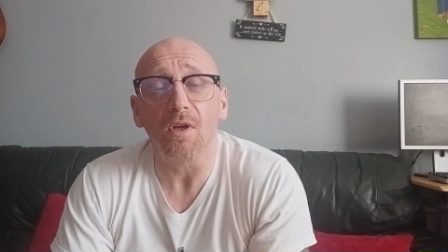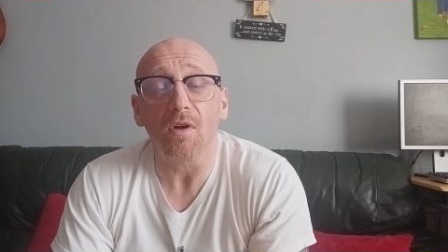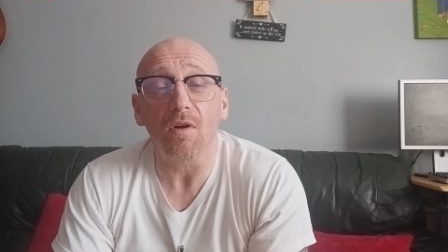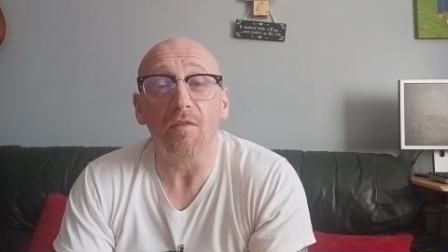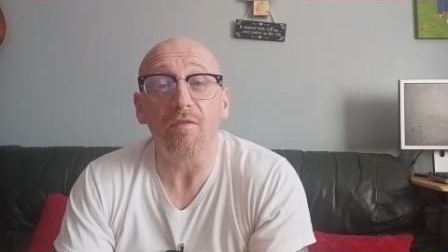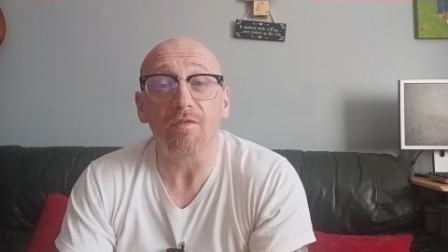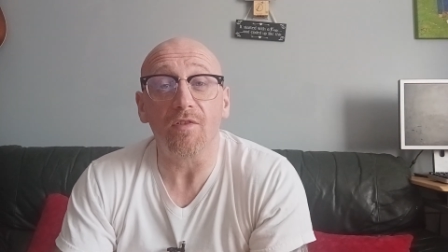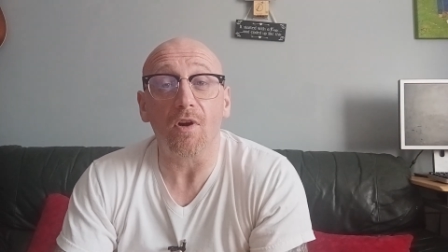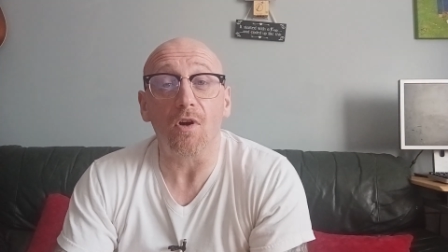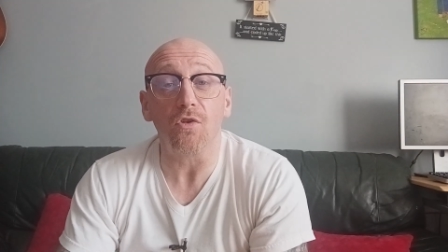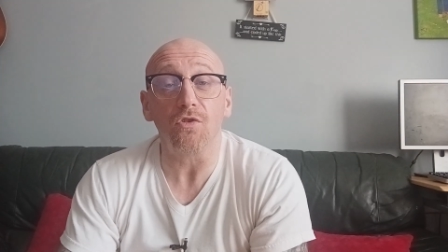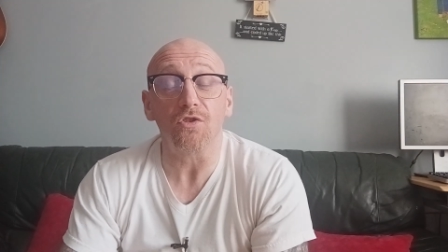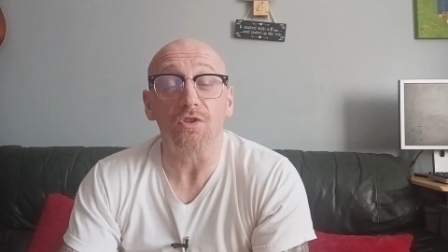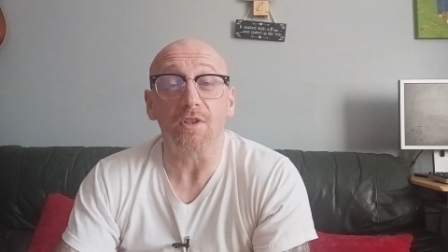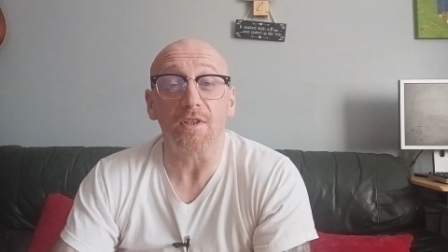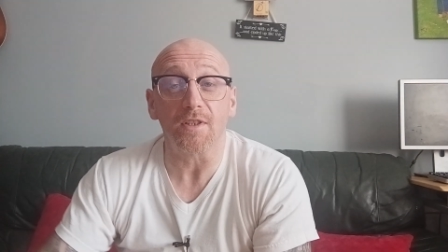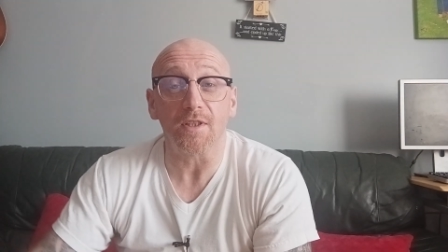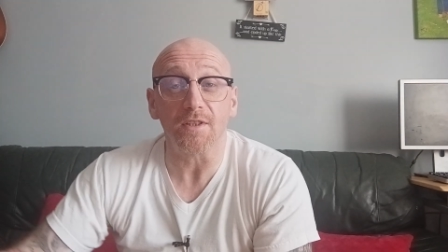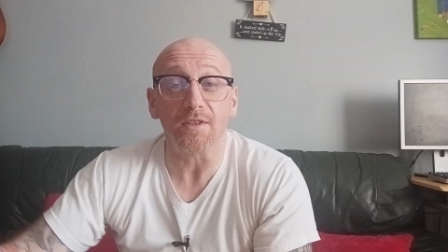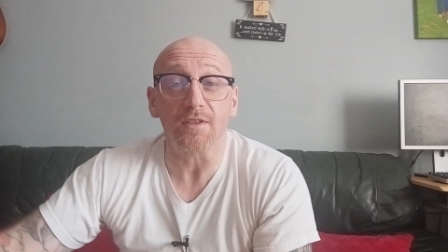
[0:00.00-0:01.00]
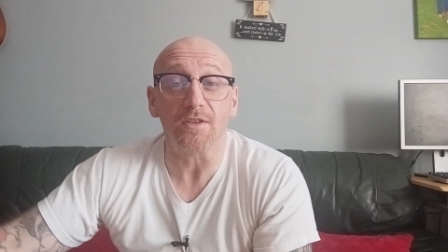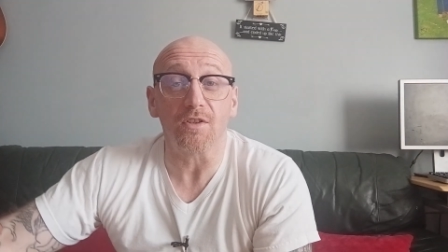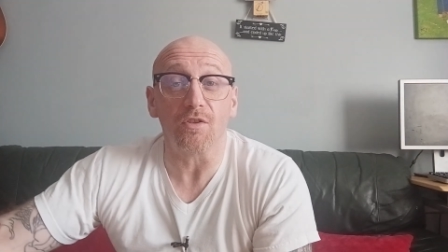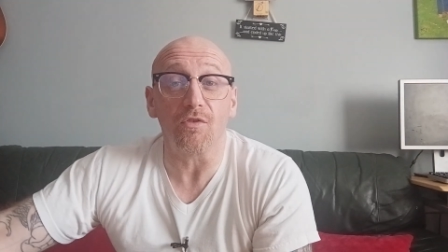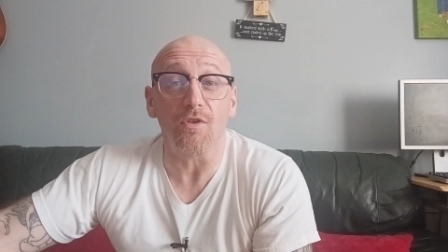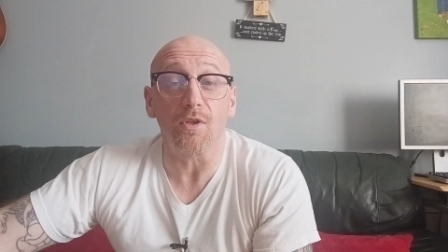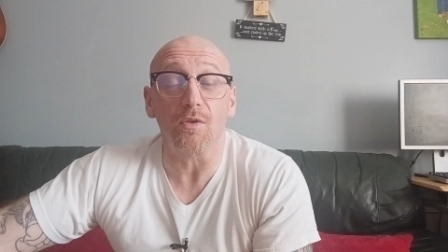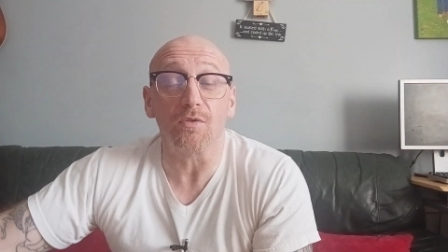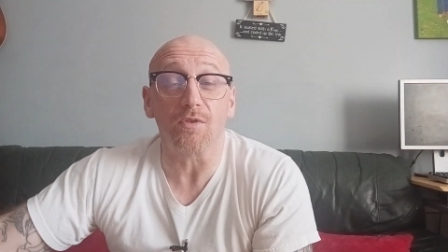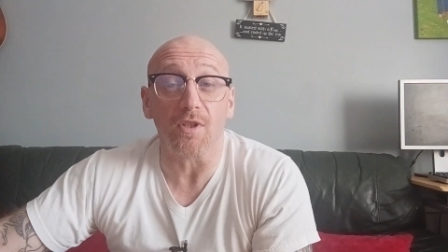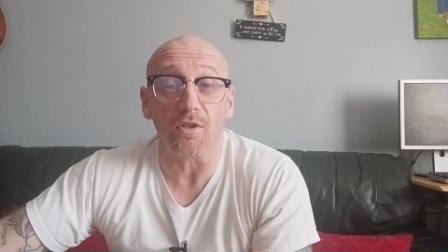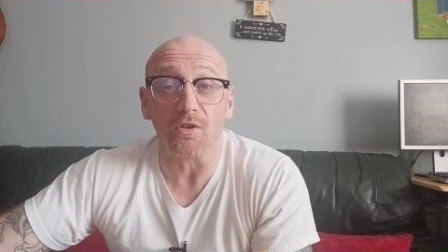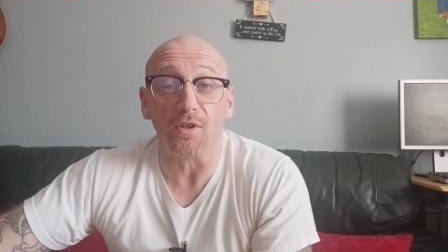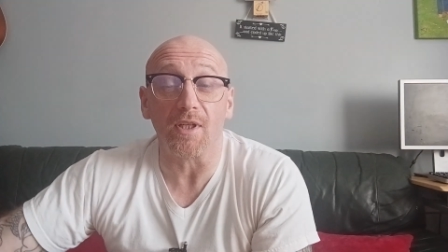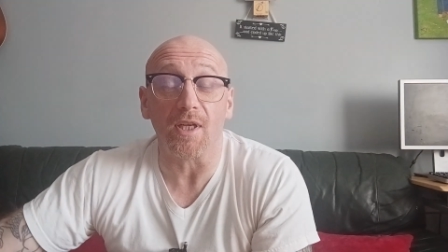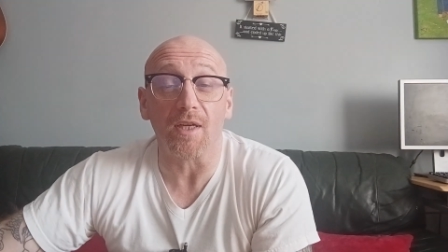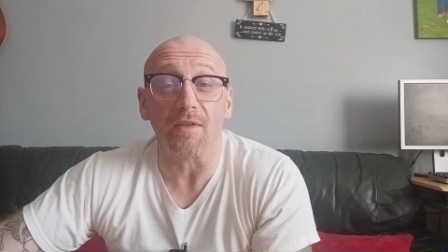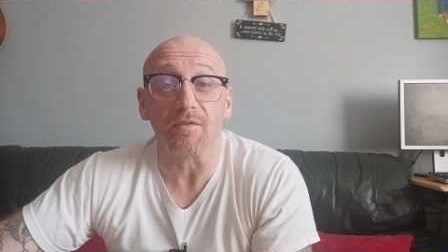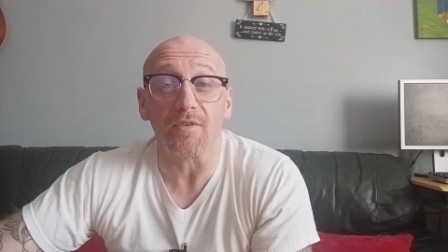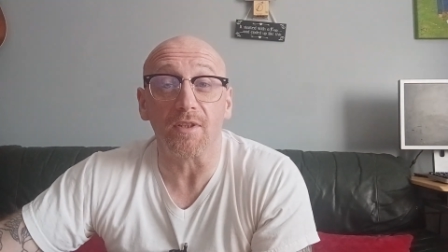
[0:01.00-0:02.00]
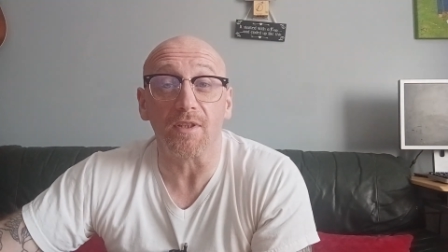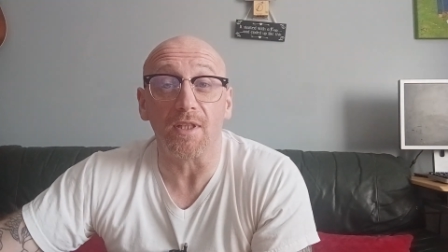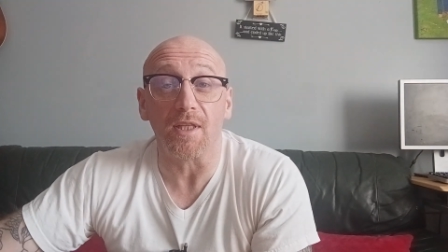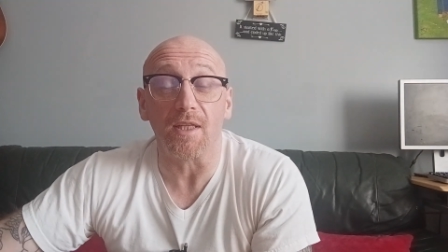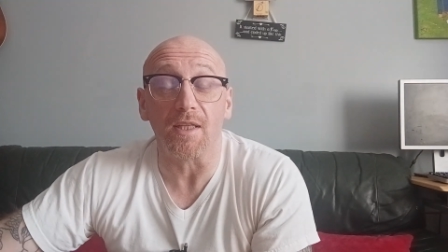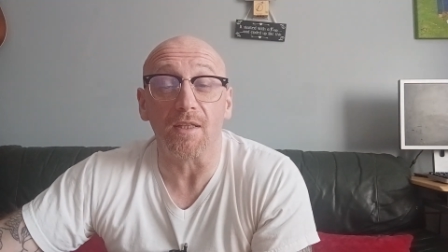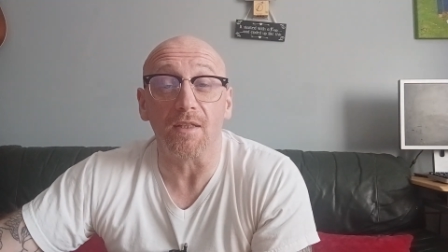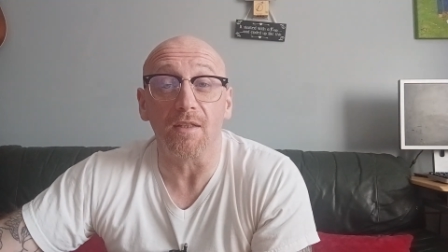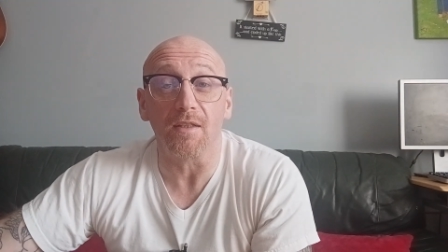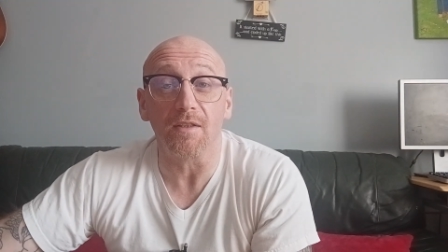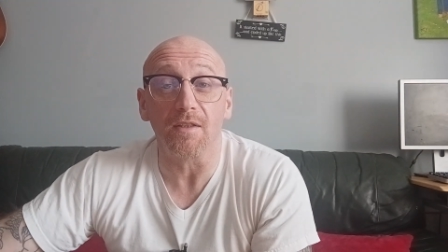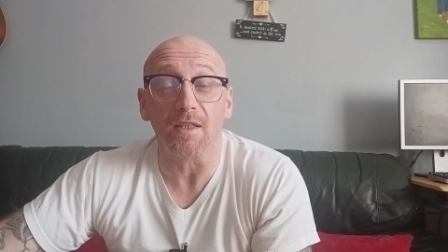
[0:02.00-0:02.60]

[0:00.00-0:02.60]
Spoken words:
Unfortunately, this is the route that I have to take.